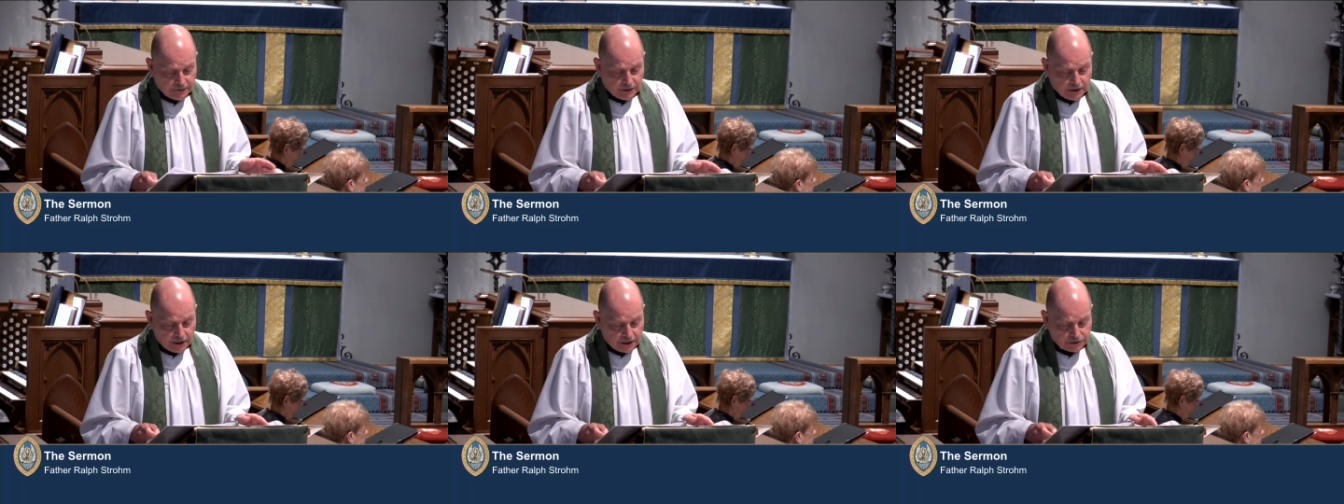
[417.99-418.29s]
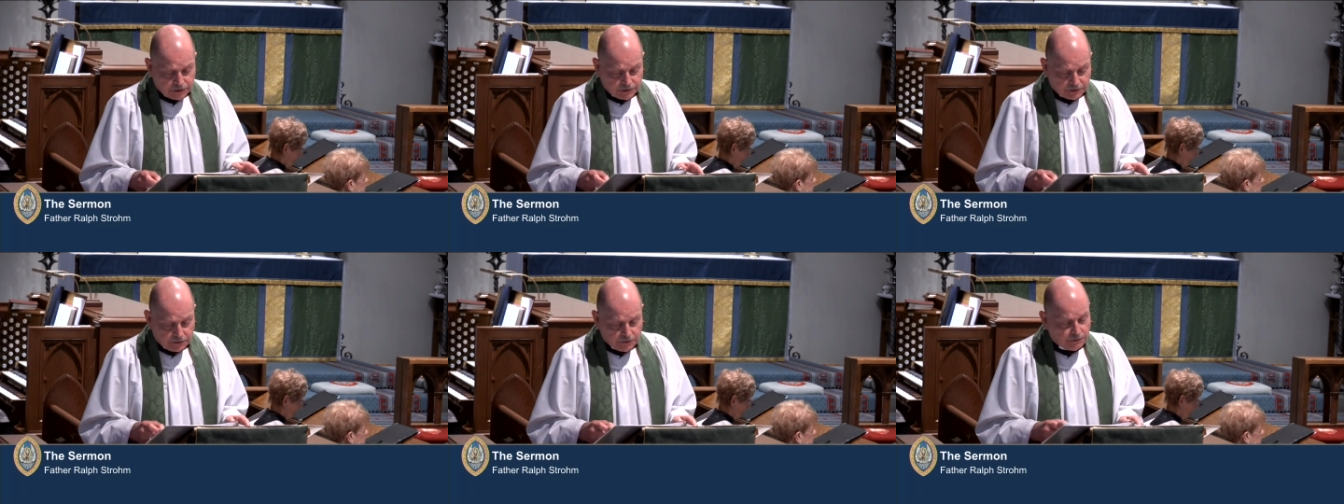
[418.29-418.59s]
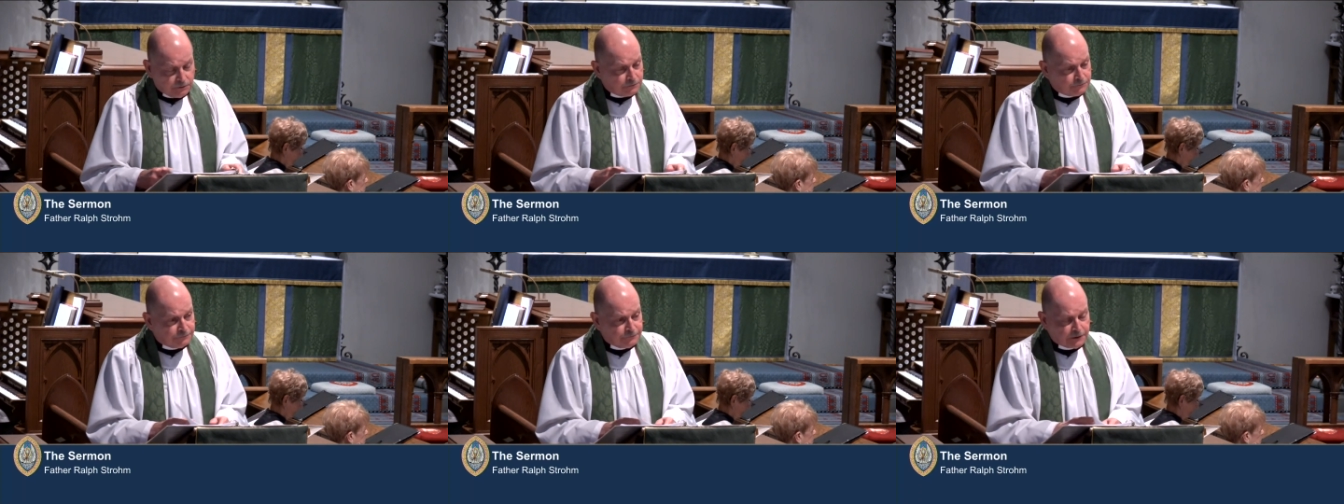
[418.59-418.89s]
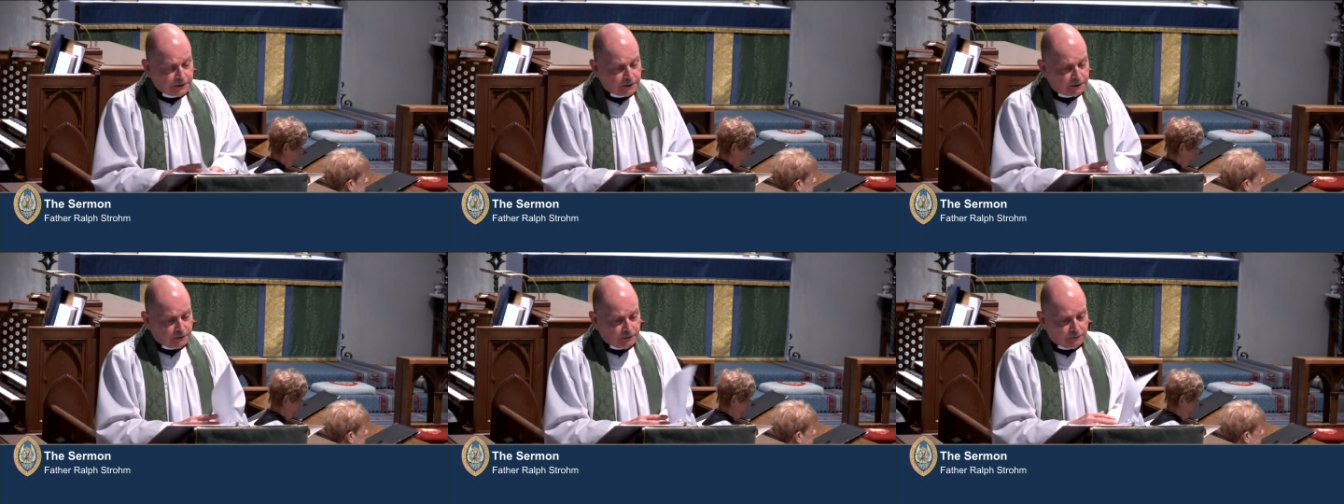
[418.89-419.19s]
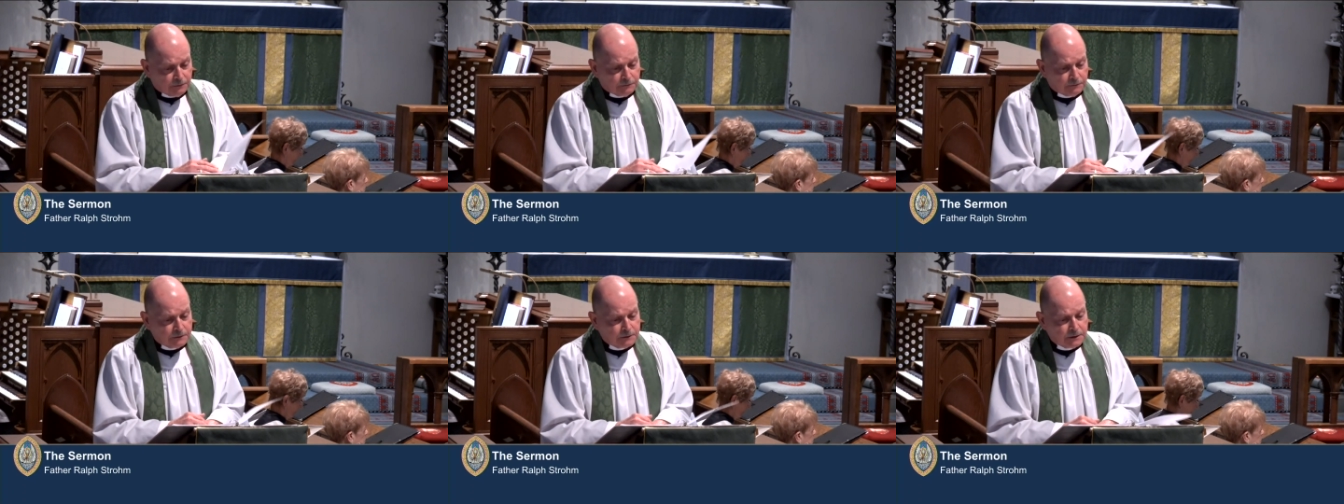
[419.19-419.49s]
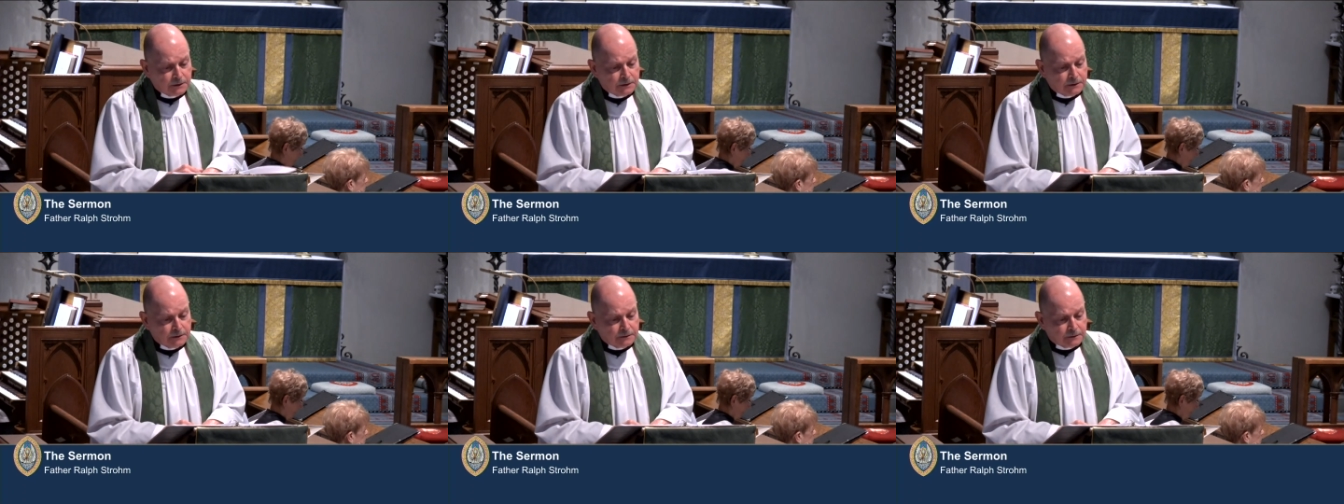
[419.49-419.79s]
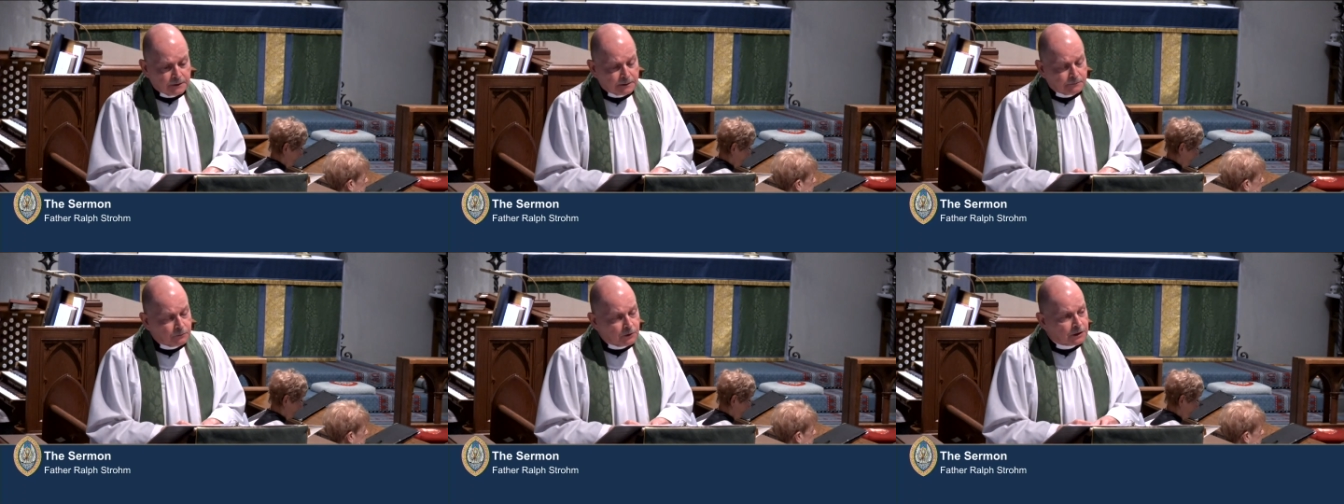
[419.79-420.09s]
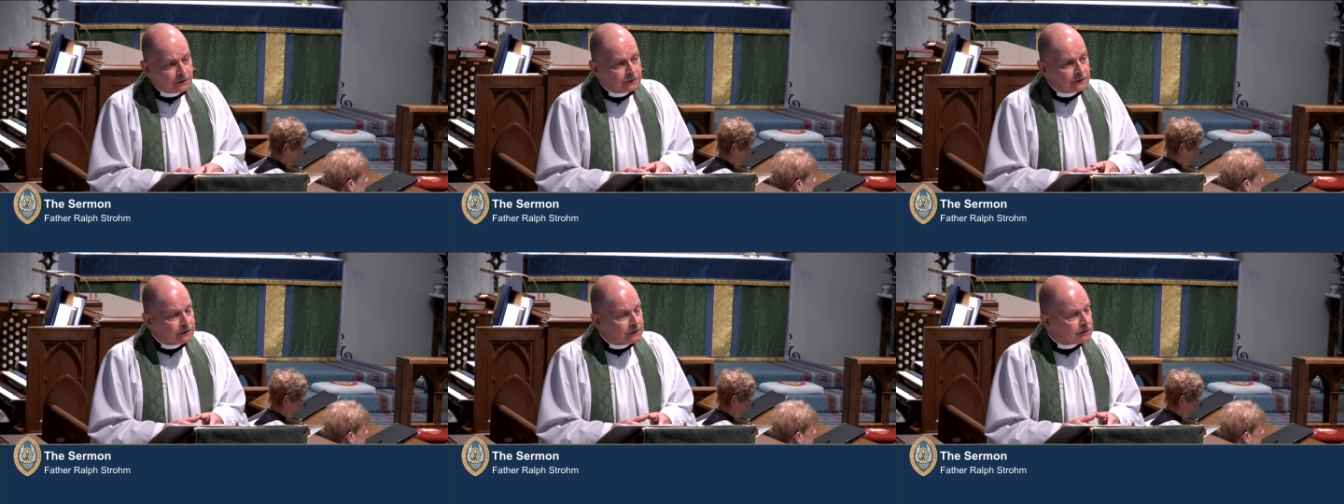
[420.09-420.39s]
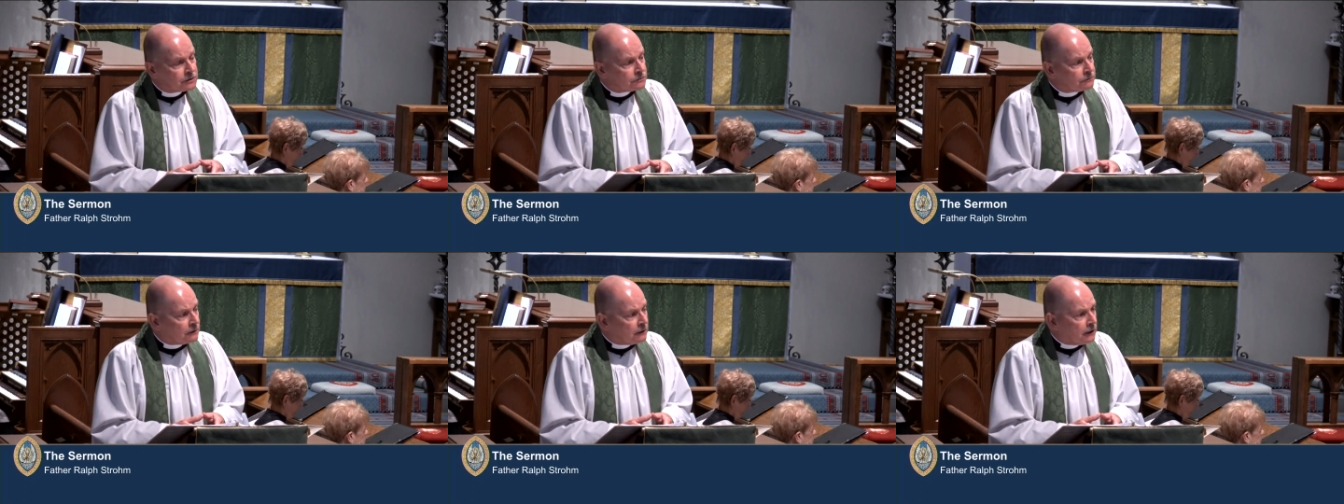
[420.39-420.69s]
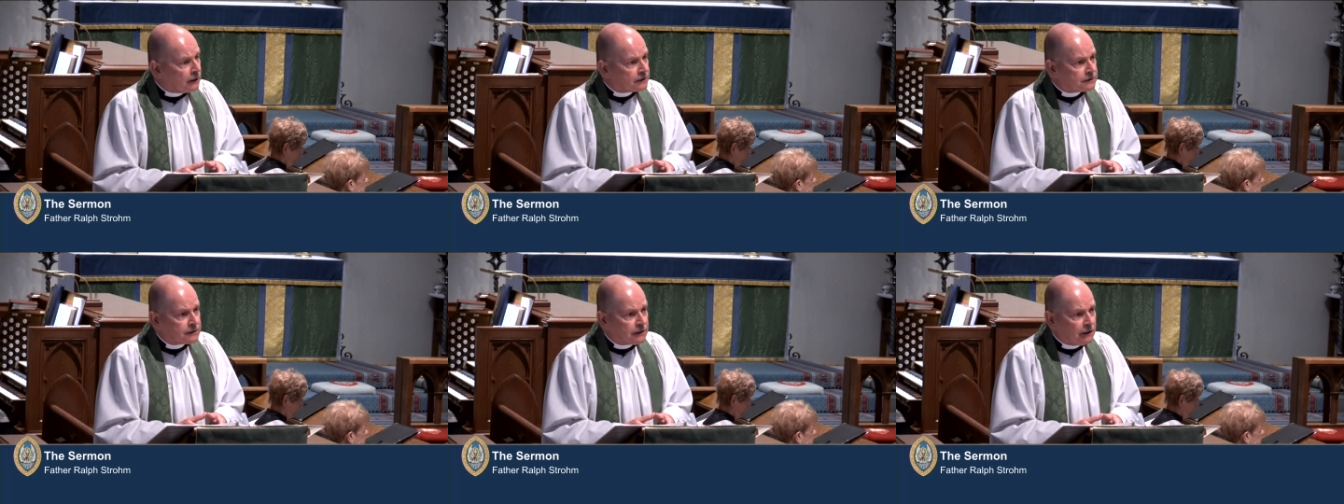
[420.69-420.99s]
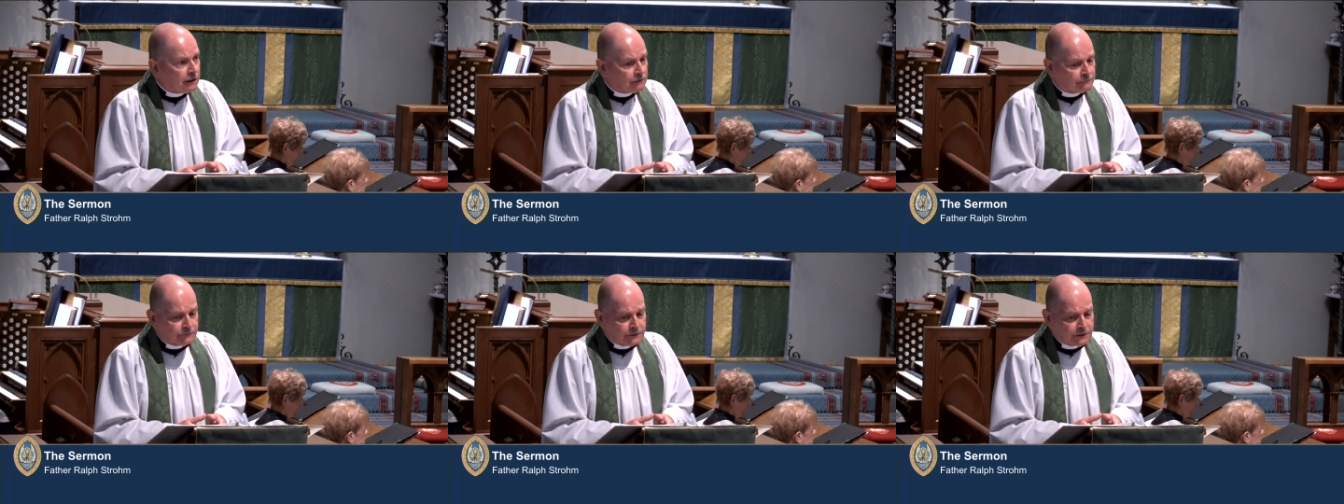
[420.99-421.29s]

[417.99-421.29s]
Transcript: I should go to Pharaoh and bring the Israelites out of